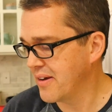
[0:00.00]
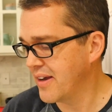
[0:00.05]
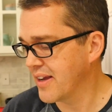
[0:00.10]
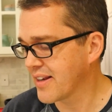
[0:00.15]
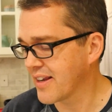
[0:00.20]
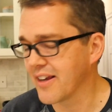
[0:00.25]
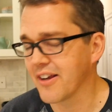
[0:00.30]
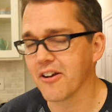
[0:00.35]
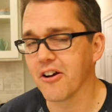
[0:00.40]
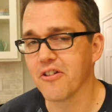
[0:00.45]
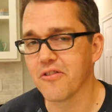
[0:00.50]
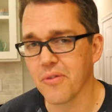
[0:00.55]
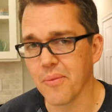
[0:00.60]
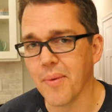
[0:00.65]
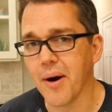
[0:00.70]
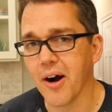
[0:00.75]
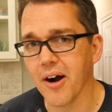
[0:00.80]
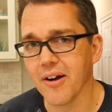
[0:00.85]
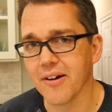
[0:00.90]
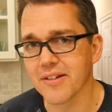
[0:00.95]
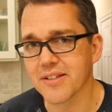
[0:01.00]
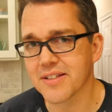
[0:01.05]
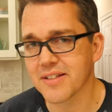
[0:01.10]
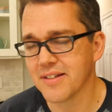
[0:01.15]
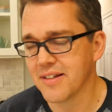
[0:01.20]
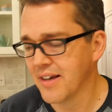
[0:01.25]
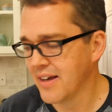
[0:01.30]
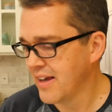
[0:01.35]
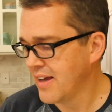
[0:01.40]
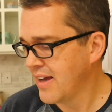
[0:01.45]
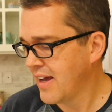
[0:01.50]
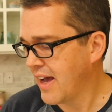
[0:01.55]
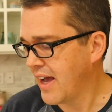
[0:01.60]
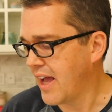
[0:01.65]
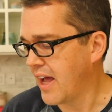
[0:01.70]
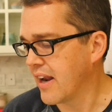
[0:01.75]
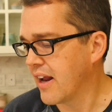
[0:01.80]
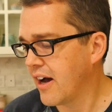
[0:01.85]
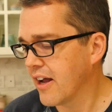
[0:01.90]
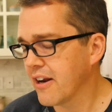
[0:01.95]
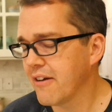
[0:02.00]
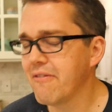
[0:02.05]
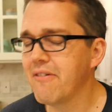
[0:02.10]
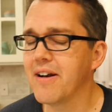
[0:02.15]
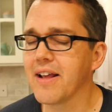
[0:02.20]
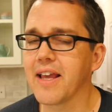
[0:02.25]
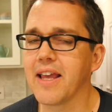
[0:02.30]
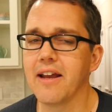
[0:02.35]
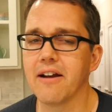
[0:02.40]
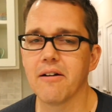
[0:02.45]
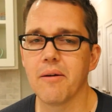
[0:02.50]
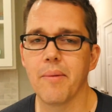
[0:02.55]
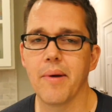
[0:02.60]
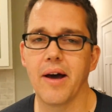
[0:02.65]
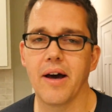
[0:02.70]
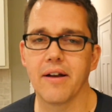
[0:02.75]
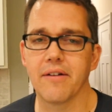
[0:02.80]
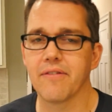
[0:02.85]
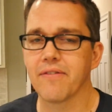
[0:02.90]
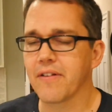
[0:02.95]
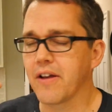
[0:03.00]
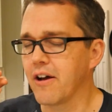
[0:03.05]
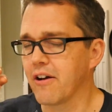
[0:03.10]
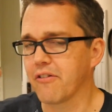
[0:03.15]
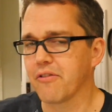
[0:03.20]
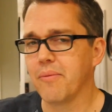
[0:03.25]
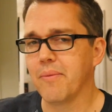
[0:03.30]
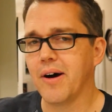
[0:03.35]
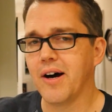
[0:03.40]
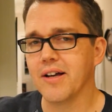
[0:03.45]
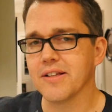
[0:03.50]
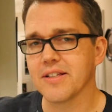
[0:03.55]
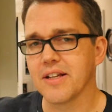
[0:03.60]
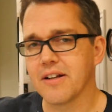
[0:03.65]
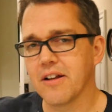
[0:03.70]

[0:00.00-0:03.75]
It can go for miles. And I don't really care about going for miles.